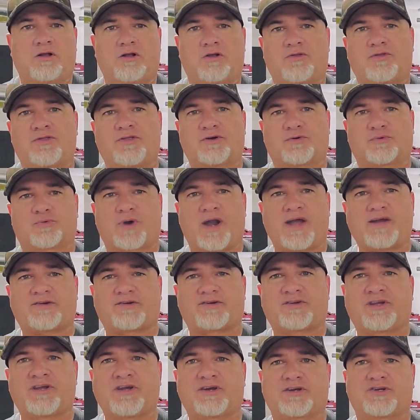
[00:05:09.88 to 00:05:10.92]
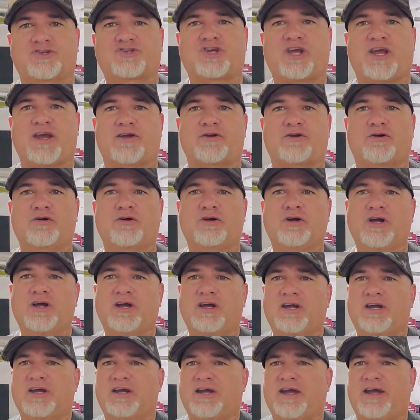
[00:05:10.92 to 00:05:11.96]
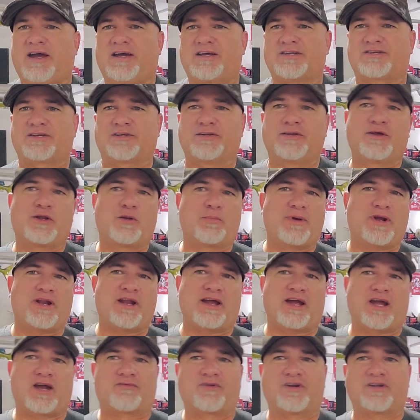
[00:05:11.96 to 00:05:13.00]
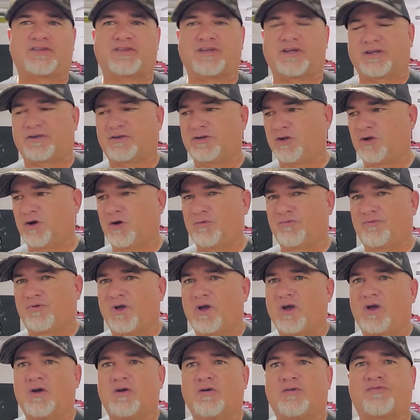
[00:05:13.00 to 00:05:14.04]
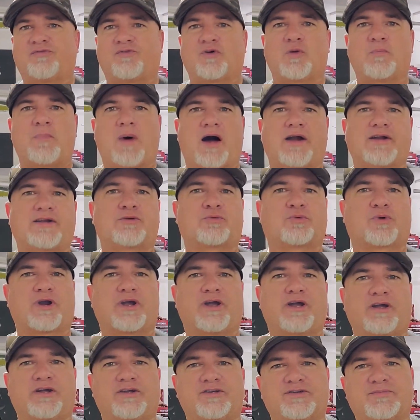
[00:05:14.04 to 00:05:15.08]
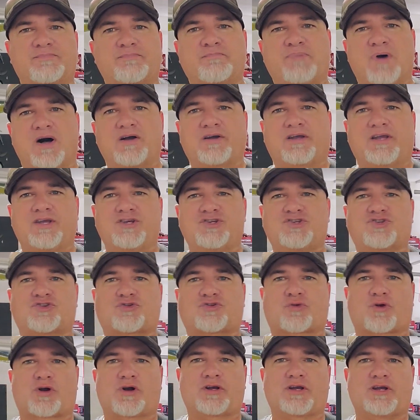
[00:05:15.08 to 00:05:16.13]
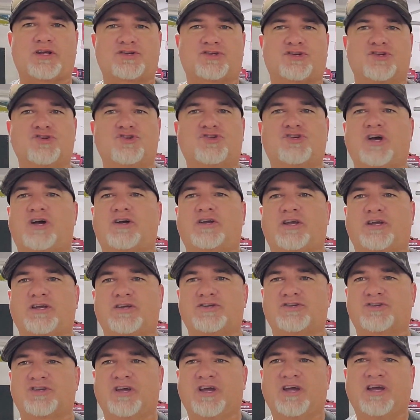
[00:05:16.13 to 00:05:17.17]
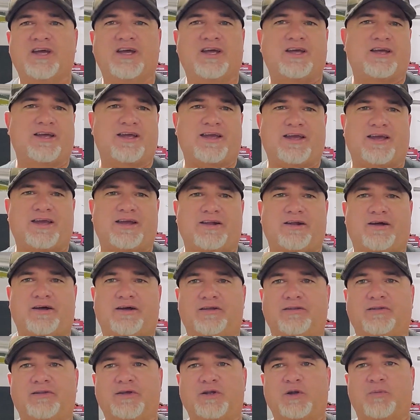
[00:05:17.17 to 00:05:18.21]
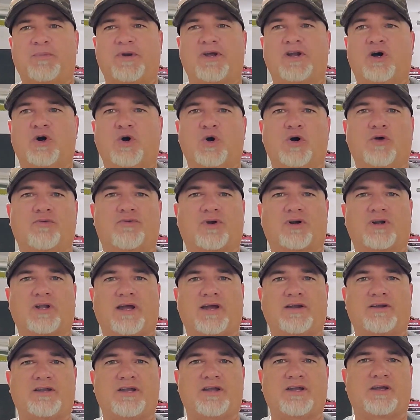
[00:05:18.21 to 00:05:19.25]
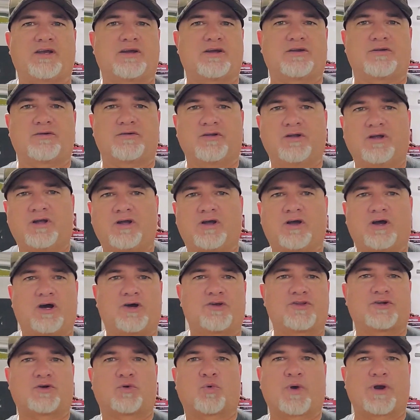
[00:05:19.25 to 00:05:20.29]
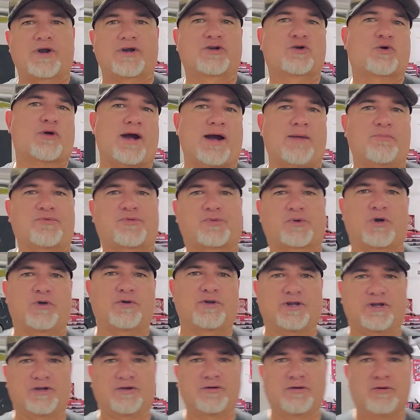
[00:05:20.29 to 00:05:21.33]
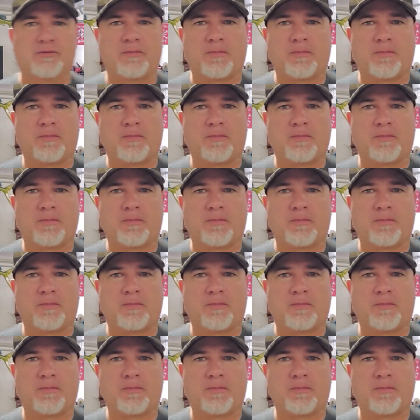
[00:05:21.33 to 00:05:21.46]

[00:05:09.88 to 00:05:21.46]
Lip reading: The Wrecked Gear channel has a little bit of everything, you know, full-bodied rigs, buggies, truggies, and juggies, and a little bit of overlanding and other weird crap thrown in.